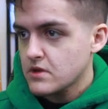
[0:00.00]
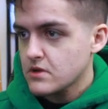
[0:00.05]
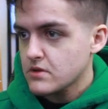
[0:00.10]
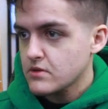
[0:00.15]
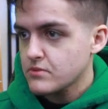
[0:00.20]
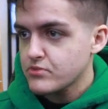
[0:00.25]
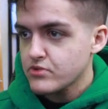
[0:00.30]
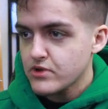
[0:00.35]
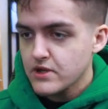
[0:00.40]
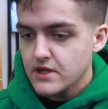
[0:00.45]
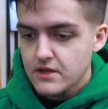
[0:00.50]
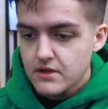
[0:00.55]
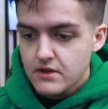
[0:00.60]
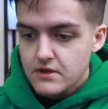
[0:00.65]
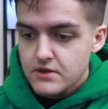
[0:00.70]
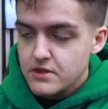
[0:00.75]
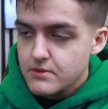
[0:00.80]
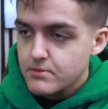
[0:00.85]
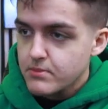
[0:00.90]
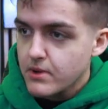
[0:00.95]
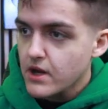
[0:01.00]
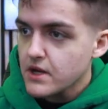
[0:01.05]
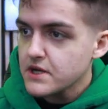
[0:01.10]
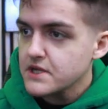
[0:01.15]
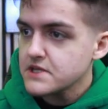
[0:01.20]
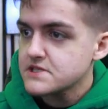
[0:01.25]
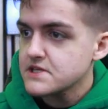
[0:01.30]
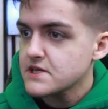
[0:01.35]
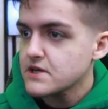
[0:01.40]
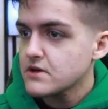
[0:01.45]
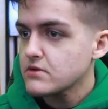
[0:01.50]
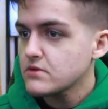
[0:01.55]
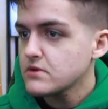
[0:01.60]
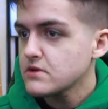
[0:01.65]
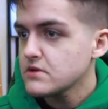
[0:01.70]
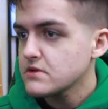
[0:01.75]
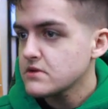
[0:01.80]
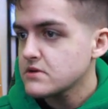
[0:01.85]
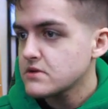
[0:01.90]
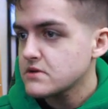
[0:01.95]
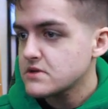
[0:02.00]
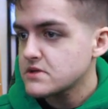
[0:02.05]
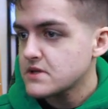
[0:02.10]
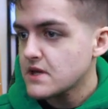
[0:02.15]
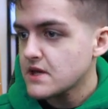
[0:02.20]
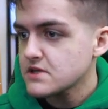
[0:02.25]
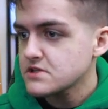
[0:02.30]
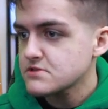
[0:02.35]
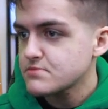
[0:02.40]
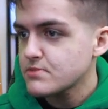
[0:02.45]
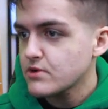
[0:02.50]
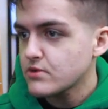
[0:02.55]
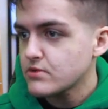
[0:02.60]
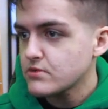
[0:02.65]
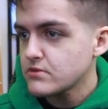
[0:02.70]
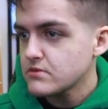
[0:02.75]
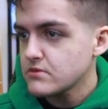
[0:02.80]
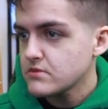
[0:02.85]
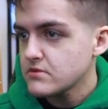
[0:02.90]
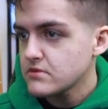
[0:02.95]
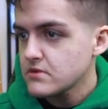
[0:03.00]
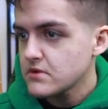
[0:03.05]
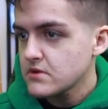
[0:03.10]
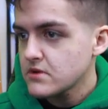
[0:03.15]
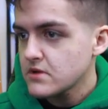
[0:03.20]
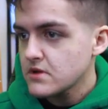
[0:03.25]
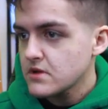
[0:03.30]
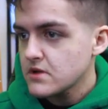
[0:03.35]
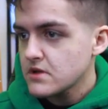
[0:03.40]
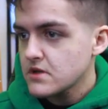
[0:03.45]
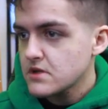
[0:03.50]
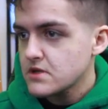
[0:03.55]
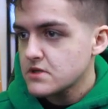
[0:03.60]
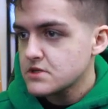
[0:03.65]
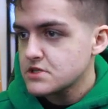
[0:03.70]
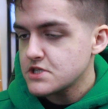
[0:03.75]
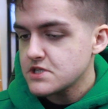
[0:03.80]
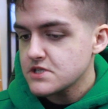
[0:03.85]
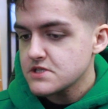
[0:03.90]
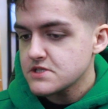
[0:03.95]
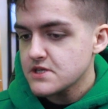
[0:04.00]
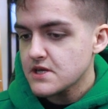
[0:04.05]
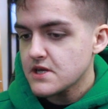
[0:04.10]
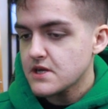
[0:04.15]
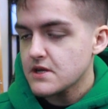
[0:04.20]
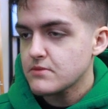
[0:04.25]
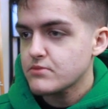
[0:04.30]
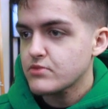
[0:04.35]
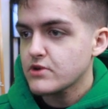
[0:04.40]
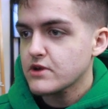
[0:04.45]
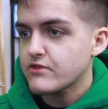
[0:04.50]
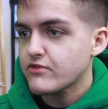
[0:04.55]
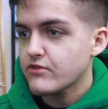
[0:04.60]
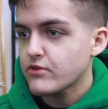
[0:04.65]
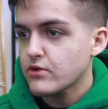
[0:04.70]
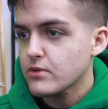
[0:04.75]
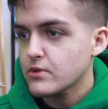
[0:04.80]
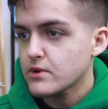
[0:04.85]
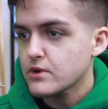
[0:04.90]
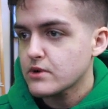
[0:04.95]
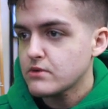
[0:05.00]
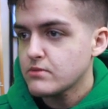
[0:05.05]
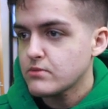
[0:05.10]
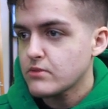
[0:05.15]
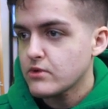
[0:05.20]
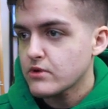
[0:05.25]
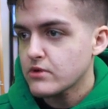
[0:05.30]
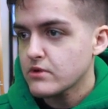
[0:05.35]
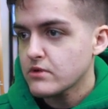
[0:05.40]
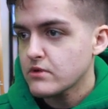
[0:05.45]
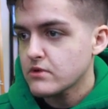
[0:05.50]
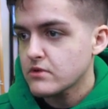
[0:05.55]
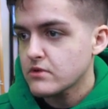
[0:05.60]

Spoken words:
Or bring the body down. Ass bone. GZ, bring it forward more.